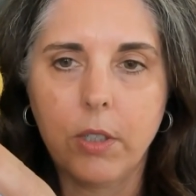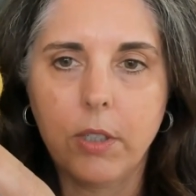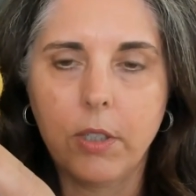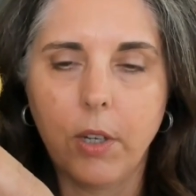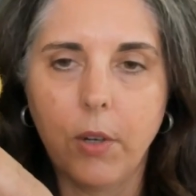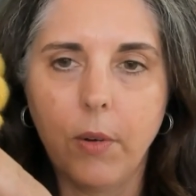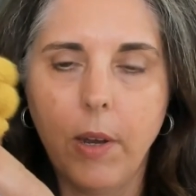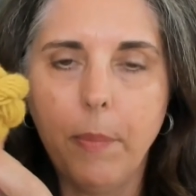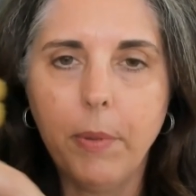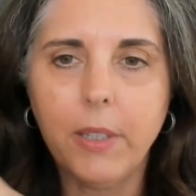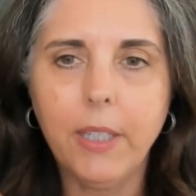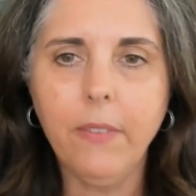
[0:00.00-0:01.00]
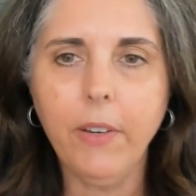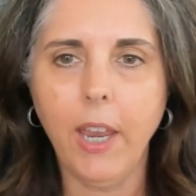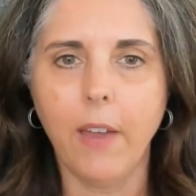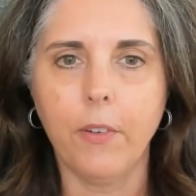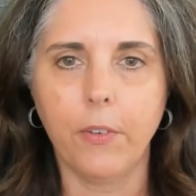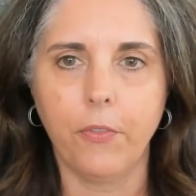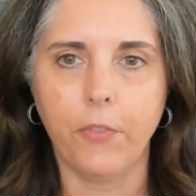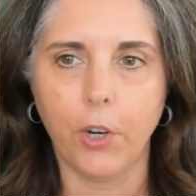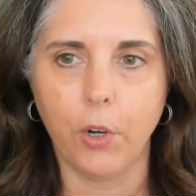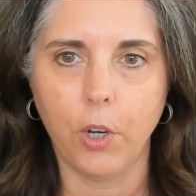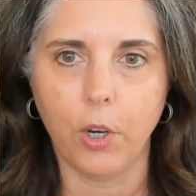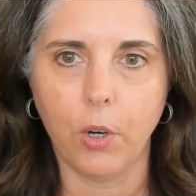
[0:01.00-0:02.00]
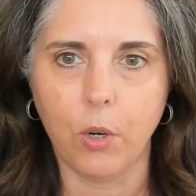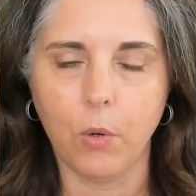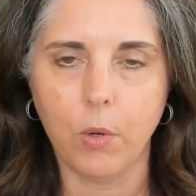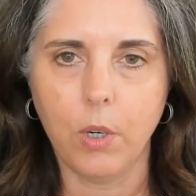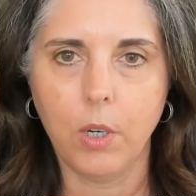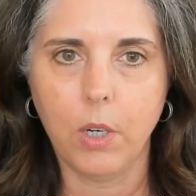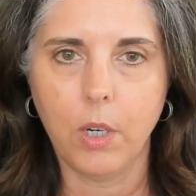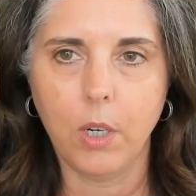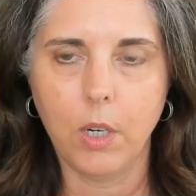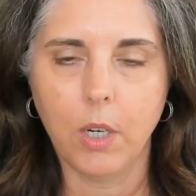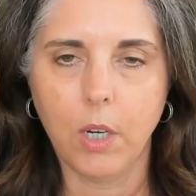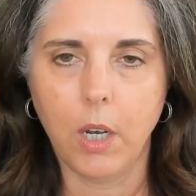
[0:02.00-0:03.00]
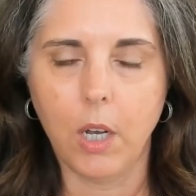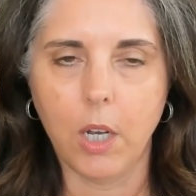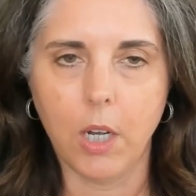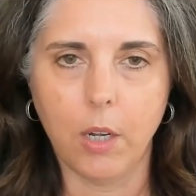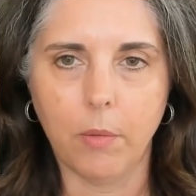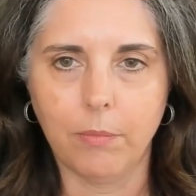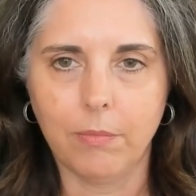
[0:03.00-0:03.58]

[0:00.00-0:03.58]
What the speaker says: So I believe I have a photo of